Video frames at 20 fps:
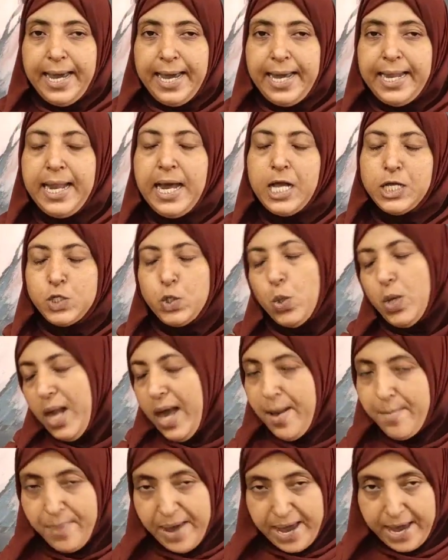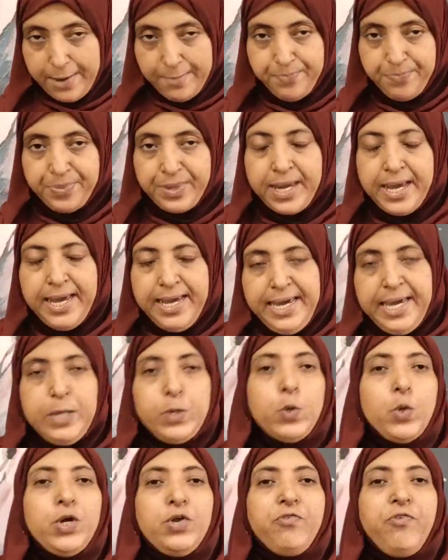in his own empire.
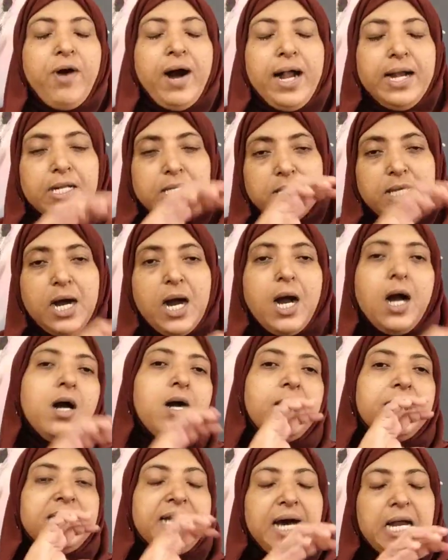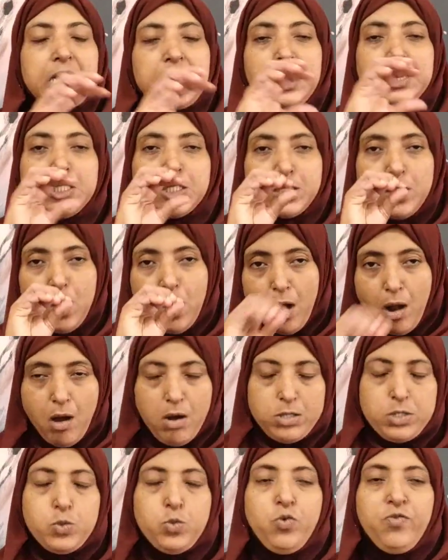He codified the Turkish
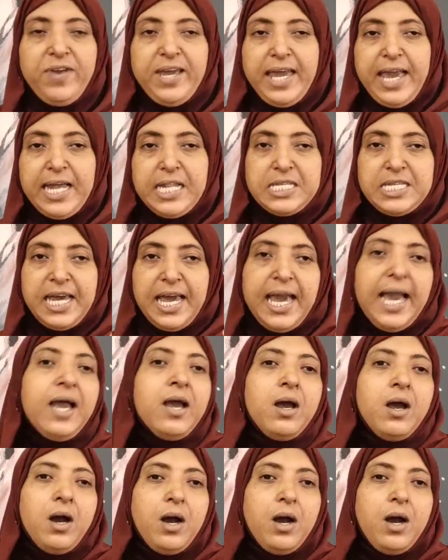laws, or we can say